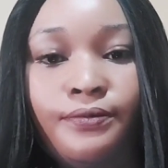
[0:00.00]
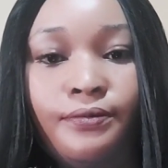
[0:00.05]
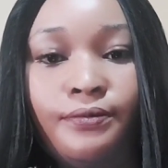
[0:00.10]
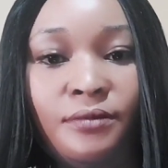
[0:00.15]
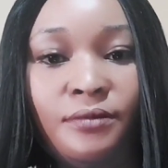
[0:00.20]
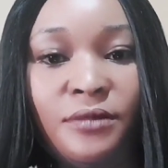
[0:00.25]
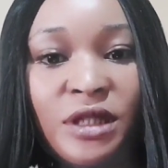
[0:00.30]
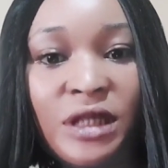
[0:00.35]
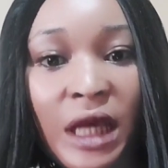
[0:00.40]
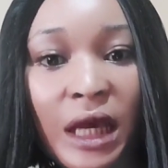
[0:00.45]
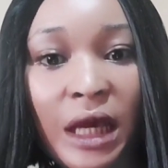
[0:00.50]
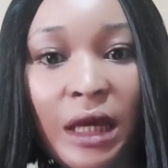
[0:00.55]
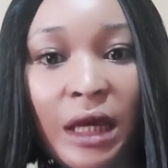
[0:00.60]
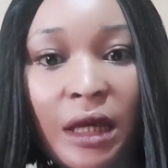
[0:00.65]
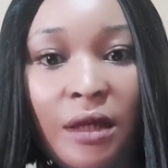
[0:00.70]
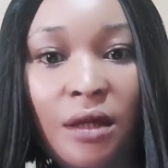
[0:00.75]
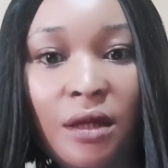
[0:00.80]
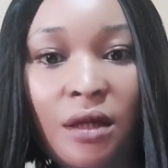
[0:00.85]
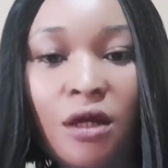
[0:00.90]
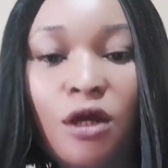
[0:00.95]

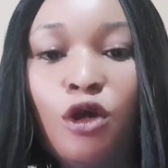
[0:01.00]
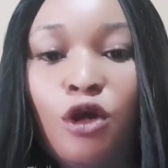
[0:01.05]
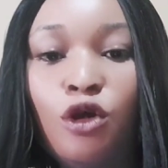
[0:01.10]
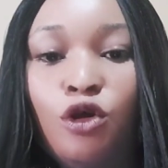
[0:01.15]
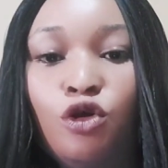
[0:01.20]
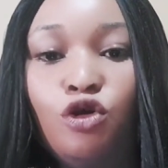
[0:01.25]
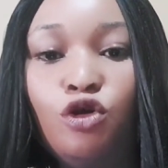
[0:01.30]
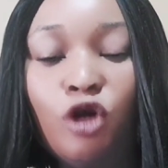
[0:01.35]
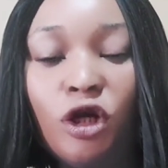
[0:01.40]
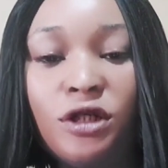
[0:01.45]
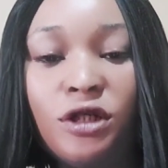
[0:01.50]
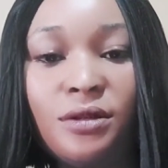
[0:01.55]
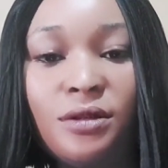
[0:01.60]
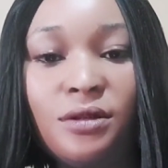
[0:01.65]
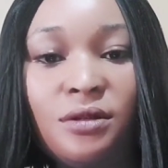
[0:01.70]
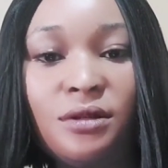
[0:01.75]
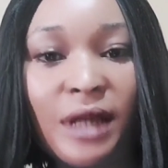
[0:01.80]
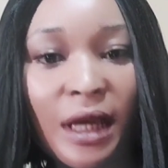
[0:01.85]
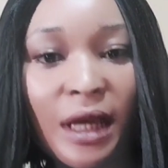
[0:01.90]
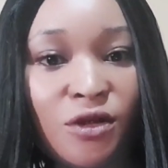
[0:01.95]
skin, you just
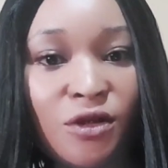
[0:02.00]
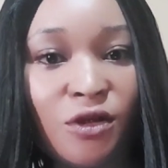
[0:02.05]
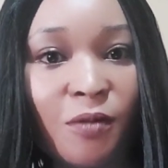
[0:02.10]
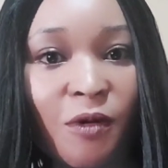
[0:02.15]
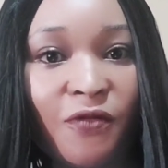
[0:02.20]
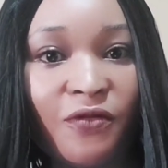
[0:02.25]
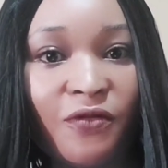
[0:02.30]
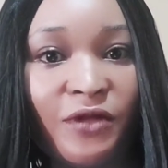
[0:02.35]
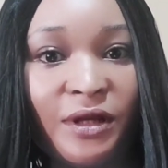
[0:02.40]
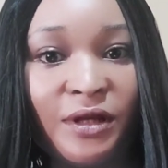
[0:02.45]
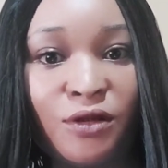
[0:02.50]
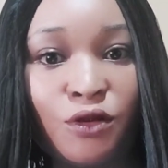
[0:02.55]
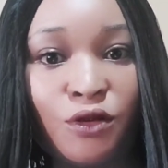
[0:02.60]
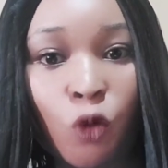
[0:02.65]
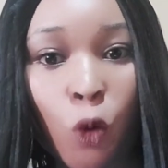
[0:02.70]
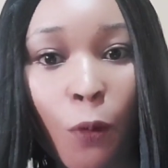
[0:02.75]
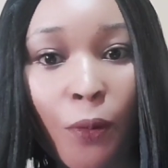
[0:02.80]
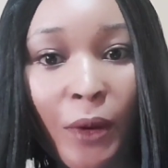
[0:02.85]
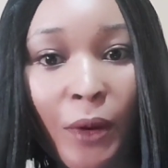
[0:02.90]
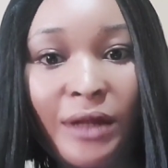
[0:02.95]
take some of the
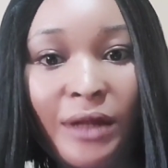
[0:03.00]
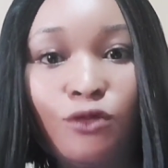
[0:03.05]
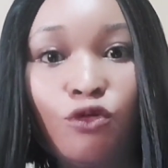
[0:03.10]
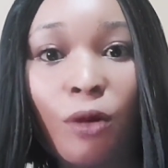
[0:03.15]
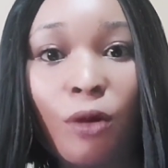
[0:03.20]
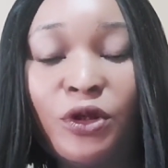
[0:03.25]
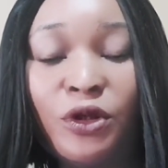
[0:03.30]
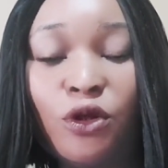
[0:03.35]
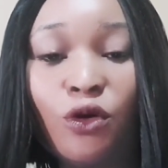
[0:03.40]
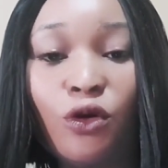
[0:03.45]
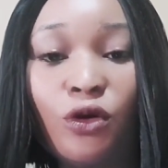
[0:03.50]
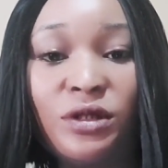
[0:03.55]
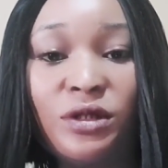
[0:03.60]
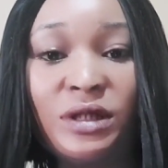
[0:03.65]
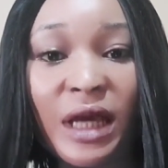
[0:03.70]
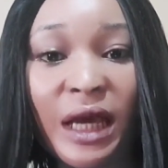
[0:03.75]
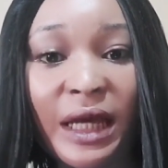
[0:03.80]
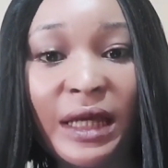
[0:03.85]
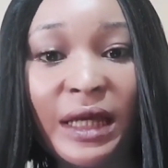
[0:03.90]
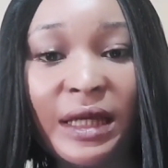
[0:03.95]
soap and rub it on your
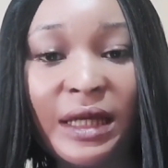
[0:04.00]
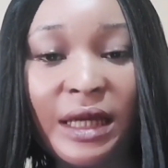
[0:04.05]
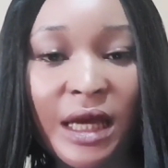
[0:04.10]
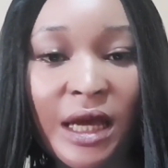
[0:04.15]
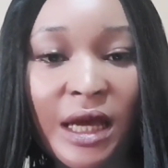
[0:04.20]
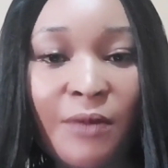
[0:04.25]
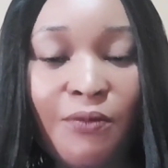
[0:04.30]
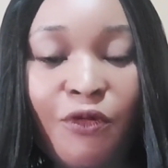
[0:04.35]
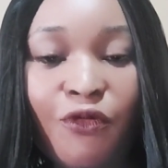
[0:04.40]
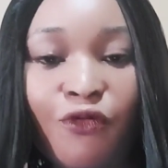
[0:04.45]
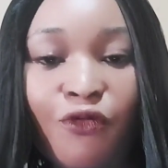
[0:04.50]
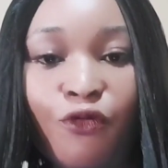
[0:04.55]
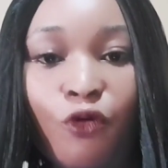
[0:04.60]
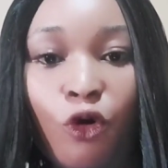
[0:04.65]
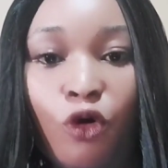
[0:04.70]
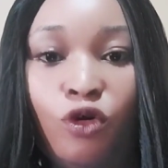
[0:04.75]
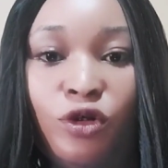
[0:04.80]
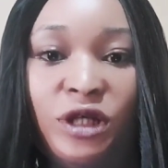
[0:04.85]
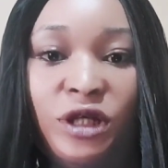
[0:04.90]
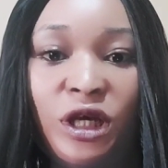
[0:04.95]
skin
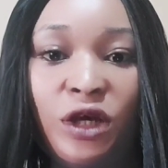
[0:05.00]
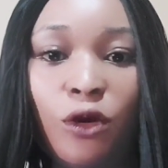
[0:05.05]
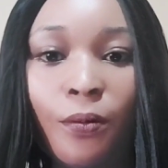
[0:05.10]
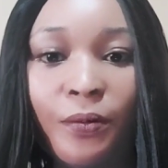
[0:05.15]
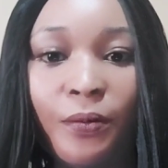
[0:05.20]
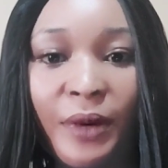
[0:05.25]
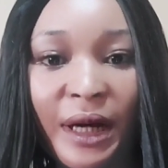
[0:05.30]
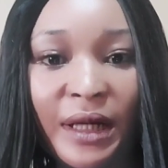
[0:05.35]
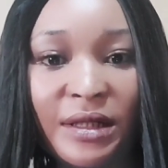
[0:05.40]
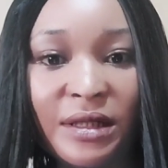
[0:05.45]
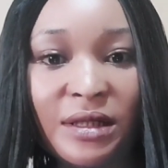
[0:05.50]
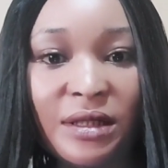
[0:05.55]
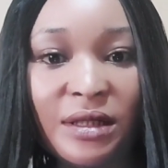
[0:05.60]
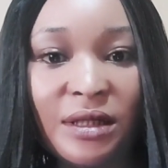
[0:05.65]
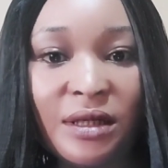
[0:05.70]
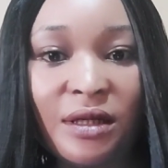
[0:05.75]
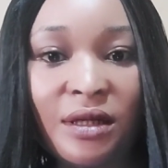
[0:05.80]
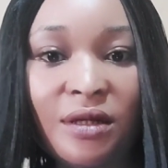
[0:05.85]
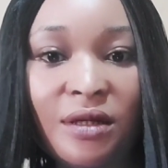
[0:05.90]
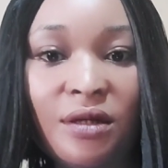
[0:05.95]
before you take your baths.
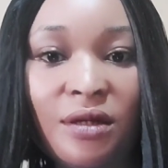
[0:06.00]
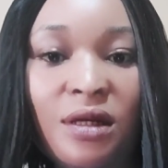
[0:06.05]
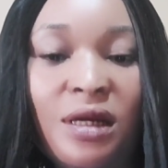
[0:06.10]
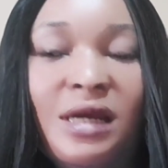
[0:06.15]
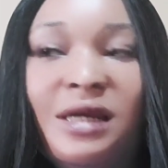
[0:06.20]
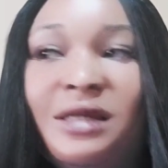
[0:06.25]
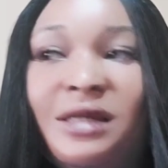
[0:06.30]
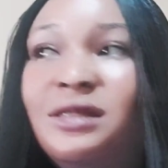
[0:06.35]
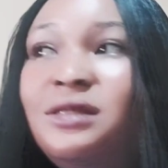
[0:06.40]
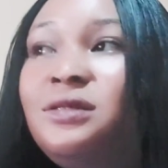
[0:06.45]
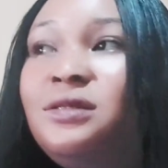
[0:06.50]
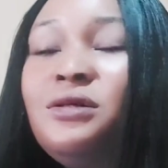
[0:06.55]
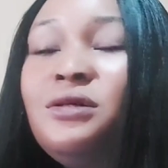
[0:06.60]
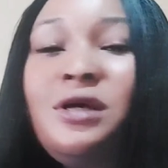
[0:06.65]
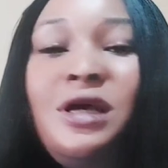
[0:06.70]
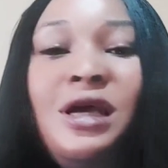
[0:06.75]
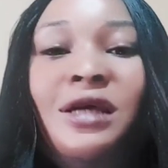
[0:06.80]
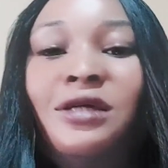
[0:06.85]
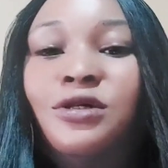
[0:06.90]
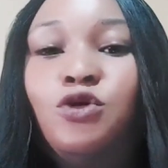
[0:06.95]
It
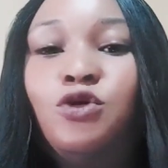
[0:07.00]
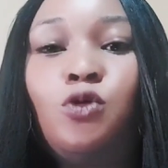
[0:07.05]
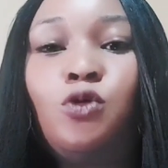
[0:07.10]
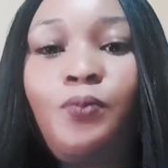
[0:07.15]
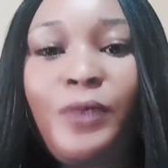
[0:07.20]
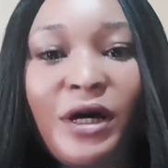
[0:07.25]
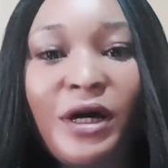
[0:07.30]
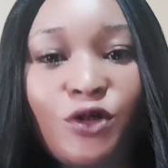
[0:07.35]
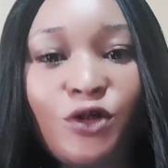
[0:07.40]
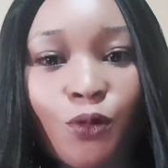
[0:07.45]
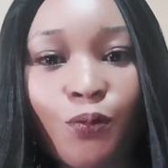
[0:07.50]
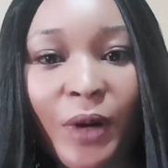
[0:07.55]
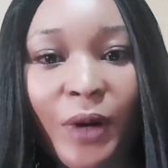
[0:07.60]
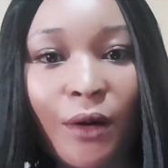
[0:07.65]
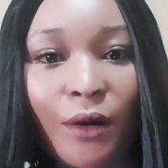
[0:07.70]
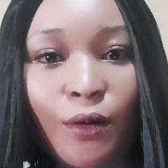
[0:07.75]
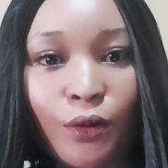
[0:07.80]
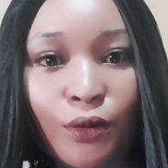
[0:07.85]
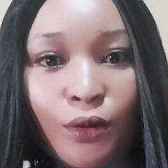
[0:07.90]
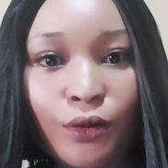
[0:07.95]
is super, super
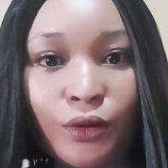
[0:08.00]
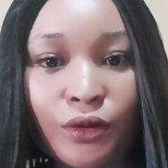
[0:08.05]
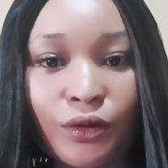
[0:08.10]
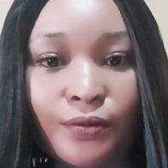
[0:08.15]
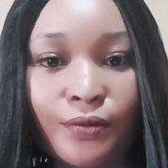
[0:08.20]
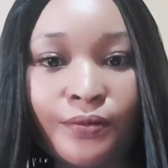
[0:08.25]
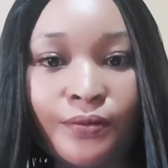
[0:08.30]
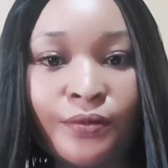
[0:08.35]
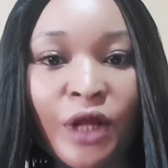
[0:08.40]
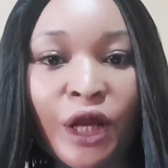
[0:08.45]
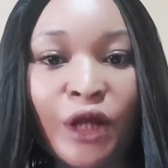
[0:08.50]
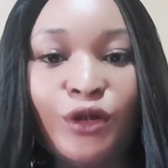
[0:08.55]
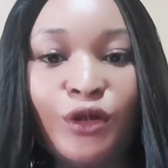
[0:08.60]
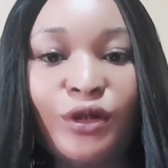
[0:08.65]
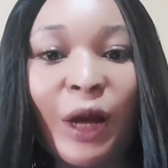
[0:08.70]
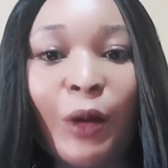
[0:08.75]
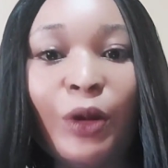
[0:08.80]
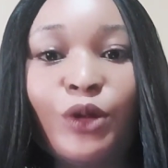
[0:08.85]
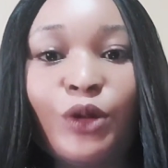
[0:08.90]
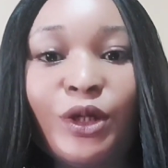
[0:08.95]
good. So
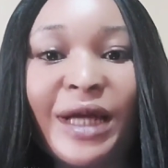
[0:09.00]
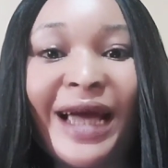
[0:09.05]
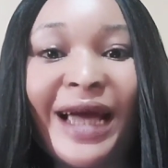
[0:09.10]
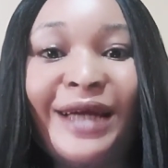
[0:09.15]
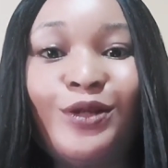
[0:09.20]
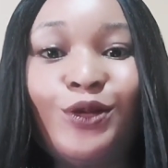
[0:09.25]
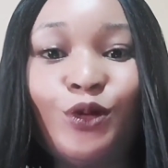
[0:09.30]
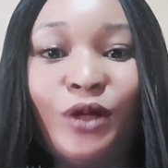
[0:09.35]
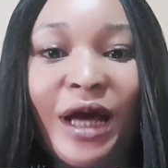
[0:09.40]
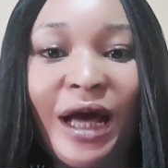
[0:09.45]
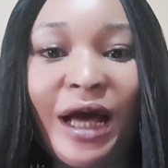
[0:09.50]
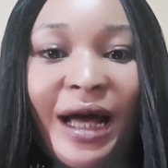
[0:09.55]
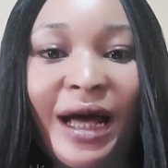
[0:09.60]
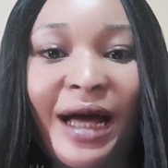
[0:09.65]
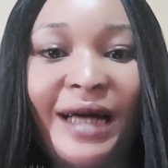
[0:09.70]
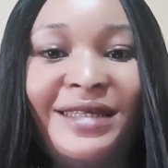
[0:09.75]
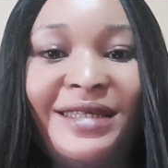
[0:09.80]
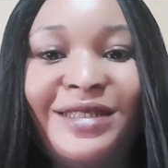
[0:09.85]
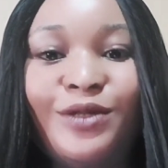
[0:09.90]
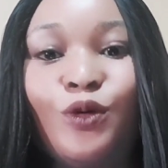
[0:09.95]
that was what I told her,
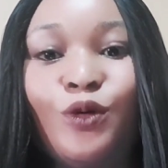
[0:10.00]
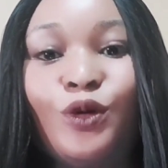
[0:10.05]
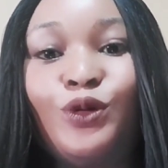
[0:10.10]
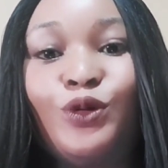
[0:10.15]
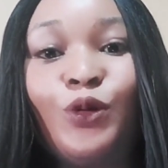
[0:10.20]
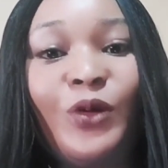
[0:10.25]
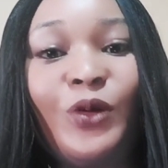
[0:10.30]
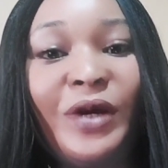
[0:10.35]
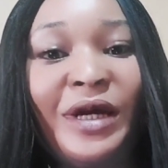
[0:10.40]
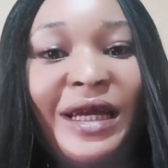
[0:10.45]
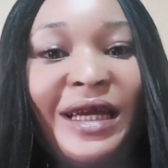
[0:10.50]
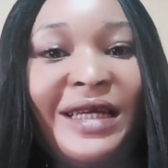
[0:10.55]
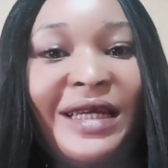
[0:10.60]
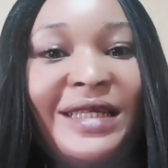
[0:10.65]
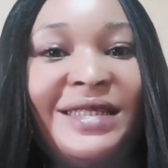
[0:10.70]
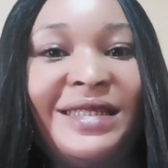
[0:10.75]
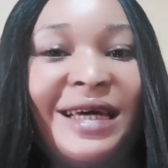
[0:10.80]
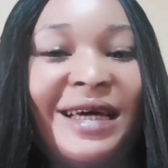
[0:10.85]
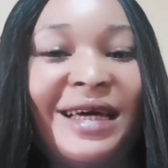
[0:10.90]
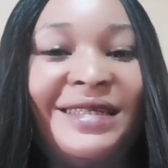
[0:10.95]
and she was doing
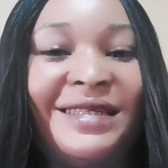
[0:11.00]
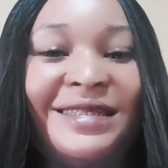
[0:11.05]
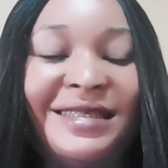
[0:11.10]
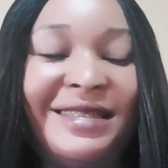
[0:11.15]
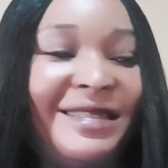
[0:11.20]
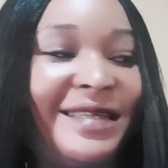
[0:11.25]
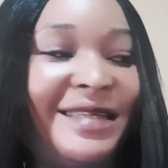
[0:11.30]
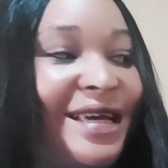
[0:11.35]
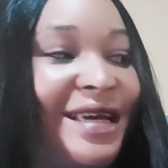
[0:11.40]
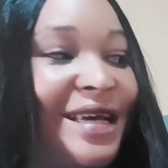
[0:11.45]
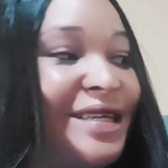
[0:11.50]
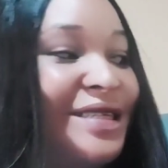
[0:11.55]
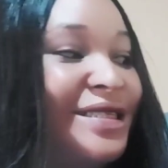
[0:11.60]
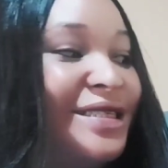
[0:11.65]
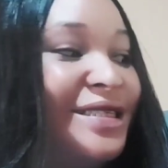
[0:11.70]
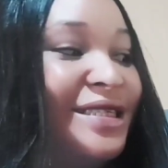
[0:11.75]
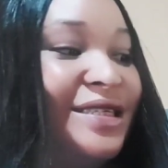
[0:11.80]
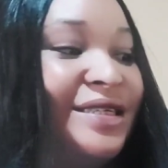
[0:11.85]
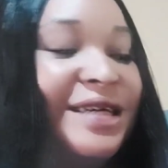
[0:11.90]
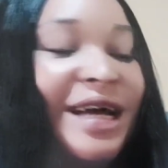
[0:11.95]
it, and
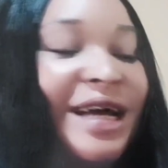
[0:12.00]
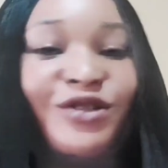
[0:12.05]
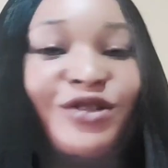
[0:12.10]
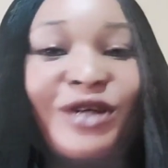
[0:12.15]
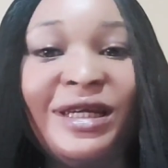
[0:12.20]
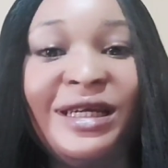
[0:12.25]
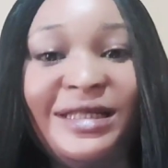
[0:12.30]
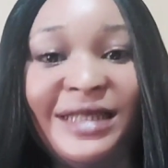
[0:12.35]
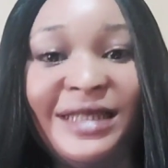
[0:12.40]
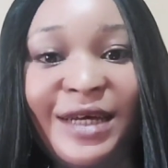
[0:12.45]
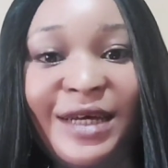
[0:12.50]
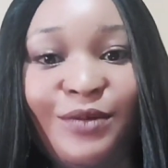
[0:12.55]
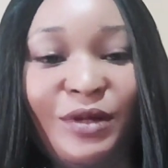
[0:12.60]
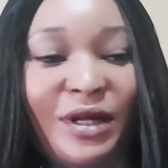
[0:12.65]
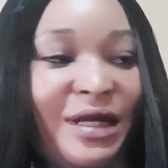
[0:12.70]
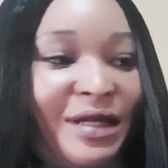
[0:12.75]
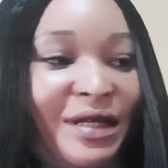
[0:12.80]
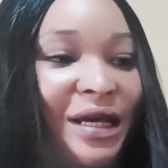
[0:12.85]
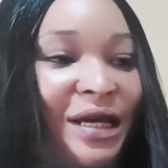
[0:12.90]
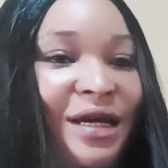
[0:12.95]
she actually thanked me
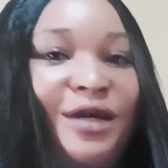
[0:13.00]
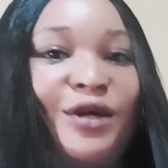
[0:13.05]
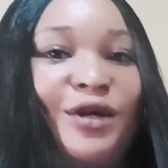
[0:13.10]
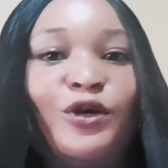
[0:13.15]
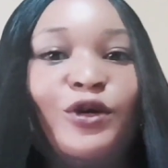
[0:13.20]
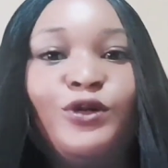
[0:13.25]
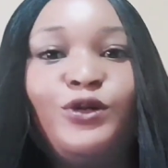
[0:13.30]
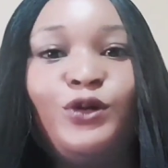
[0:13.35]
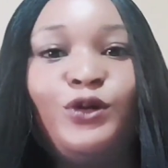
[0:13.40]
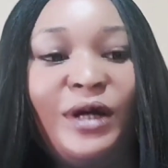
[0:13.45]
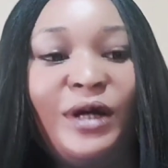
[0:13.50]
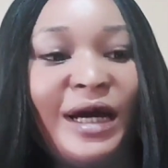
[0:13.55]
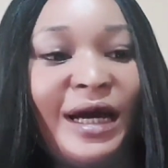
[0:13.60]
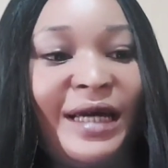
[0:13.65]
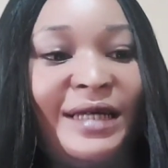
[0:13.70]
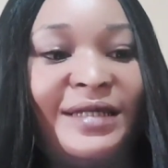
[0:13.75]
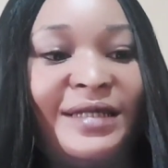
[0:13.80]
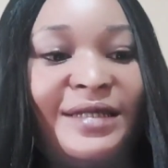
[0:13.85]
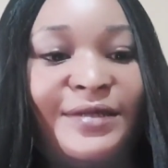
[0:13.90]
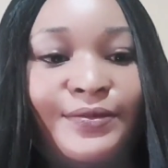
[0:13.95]
later. So
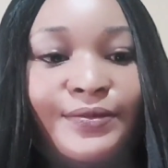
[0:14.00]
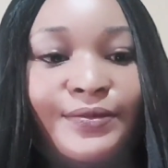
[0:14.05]
guys,